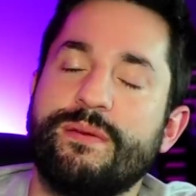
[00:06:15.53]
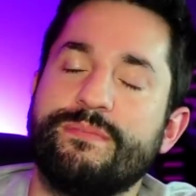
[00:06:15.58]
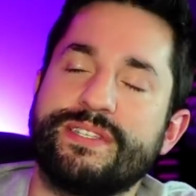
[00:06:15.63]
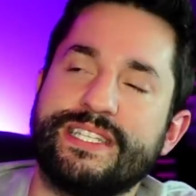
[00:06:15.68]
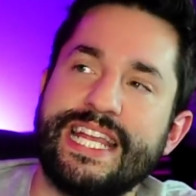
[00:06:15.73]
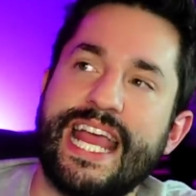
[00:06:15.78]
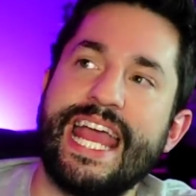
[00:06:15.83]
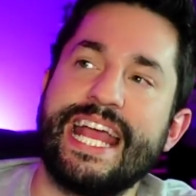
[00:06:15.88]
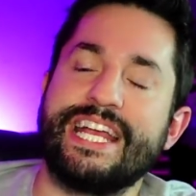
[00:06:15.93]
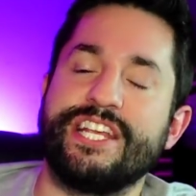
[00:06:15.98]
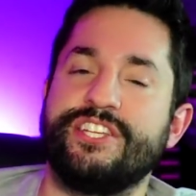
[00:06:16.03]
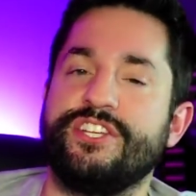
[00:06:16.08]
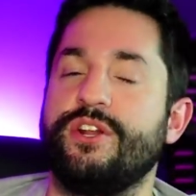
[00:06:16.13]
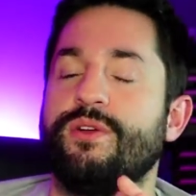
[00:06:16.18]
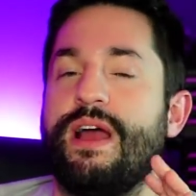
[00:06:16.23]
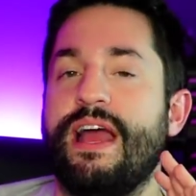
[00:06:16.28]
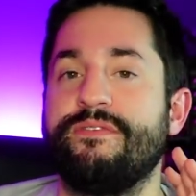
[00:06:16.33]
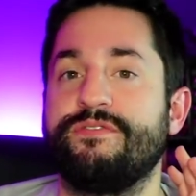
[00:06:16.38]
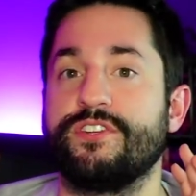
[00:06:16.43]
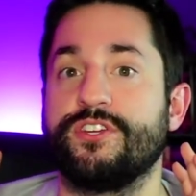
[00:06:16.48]
what I'm saying is you
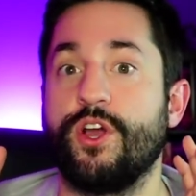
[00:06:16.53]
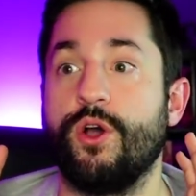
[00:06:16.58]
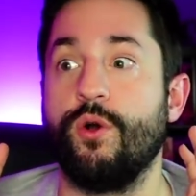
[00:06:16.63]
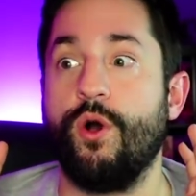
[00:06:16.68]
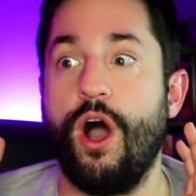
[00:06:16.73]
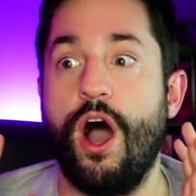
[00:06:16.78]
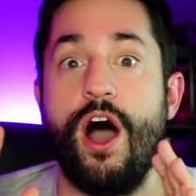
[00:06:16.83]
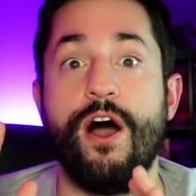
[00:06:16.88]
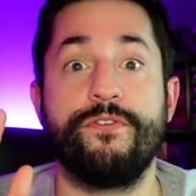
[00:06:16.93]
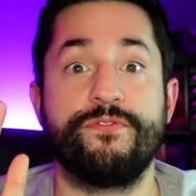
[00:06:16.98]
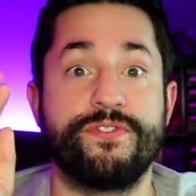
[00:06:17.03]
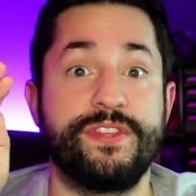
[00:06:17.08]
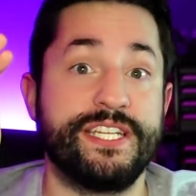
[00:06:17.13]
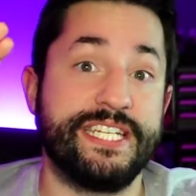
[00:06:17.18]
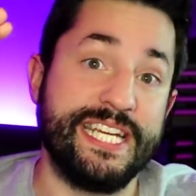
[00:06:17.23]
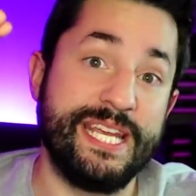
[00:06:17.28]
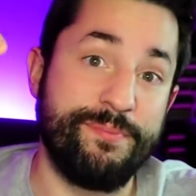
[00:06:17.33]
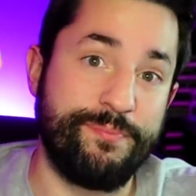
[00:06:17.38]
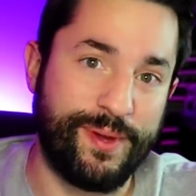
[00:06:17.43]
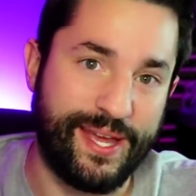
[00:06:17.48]
don't have to go off the
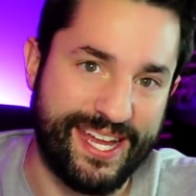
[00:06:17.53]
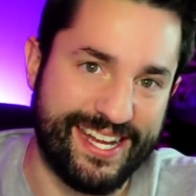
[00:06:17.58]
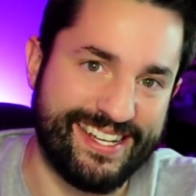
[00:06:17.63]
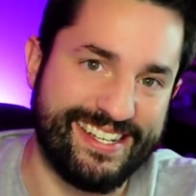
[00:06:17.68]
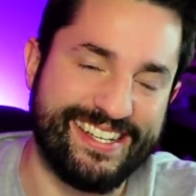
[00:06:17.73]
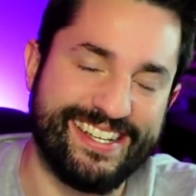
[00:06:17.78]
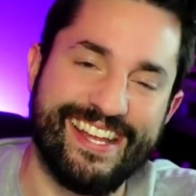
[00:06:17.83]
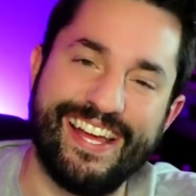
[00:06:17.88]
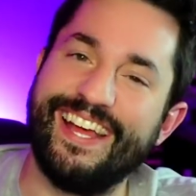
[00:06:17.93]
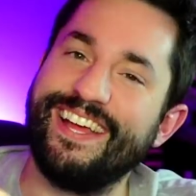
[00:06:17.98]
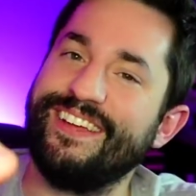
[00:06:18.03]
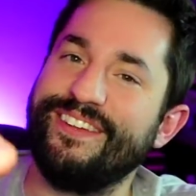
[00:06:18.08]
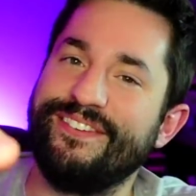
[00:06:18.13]
deep end.